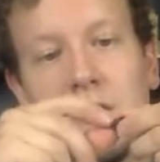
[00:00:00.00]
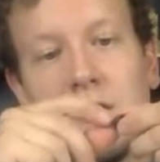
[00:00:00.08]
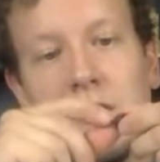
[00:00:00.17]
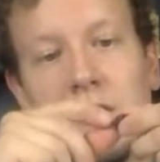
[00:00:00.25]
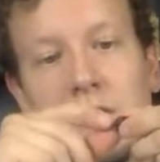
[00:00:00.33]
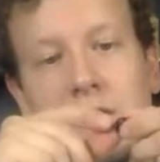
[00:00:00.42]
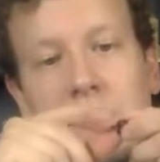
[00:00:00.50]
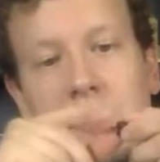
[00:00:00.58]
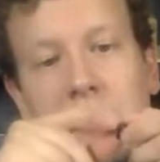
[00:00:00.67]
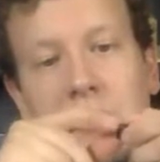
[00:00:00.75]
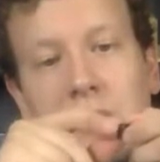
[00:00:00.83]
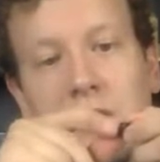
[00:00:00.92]
of
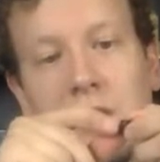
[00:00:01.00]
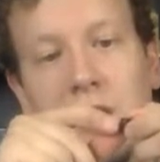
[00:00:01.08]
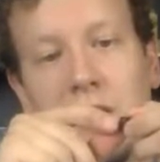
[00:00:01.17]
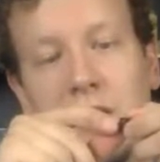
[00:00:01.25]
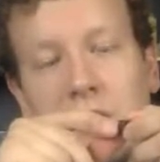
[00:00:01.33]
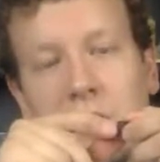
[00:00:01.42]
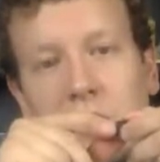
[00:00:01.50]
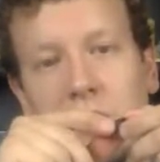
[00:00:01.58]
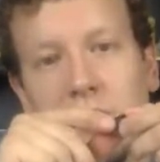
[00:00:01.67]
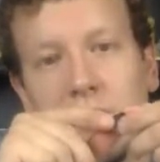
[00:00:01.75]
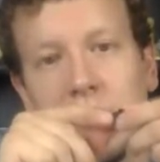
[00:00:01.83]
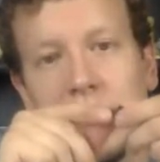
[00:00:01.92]
leather cloth
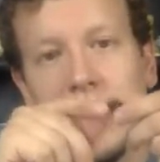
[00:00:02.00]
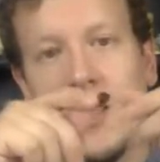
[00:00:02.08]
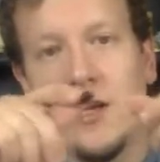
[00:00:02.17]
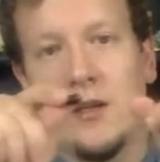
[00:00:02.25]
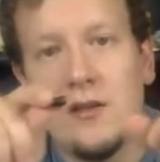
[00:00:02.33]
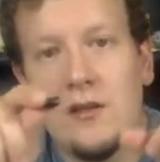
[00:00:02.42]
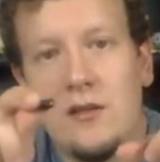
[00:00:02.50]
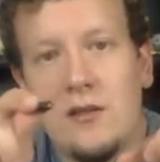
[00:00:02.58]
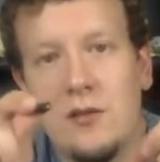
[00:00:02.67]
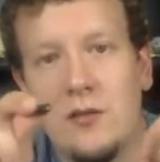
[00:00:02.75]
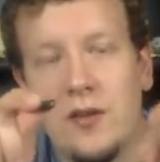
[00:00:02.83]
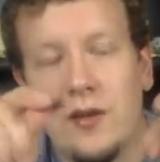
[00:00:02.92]
holding the chain
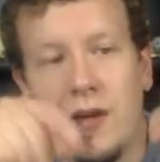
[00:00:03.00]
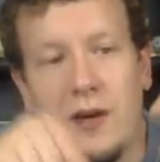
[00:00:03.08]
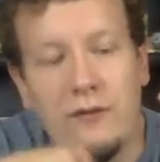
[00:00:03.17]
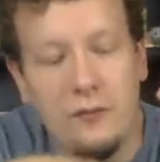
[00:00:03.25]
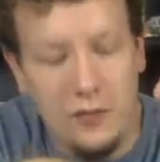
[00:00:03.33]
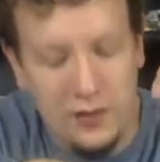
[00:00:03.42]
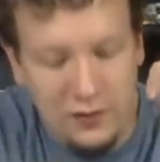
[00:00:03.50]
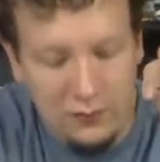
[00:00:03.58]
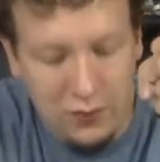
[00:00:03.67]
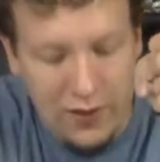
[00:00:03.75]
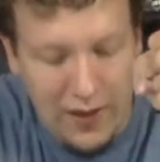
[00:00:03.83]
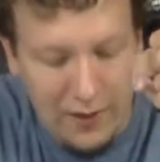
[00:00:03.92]
to the cuff, which is
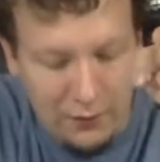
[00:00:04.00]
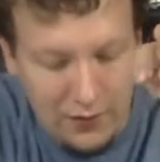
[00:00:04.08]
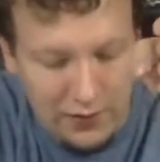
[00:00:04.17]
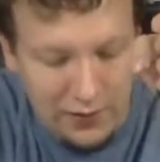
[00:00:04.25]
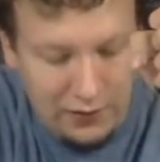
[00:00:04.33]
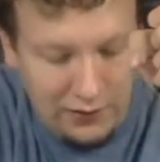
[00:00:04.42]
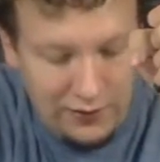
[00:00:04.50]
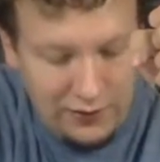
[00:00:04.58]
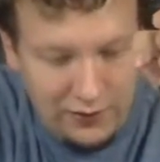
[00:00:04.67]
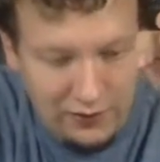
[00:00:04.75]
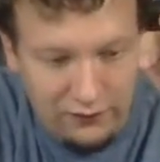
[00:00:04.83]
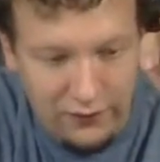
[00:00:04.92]
what happened here, and it
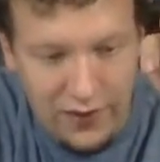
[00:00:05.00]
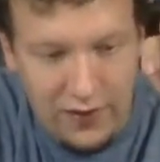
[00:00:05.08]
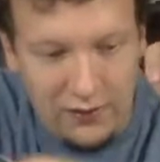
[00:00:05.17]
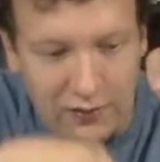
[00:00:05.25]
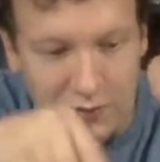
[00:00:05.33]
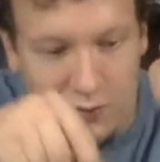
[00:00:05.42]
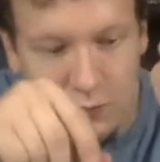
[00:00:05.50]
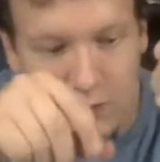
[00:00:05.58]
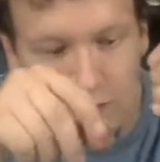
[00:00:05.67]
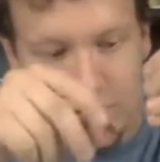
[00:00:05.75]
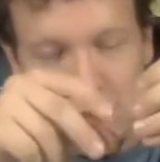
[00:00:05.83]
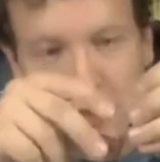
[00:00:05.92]
just failed
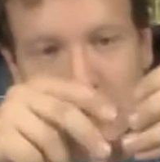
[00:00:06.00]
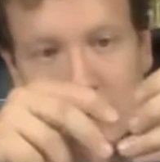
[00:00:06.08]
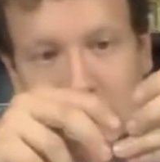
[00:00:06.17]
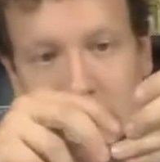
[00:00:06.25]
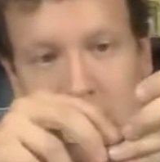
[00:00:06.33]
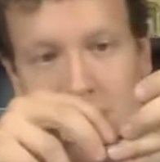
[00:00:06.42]
almost immediately.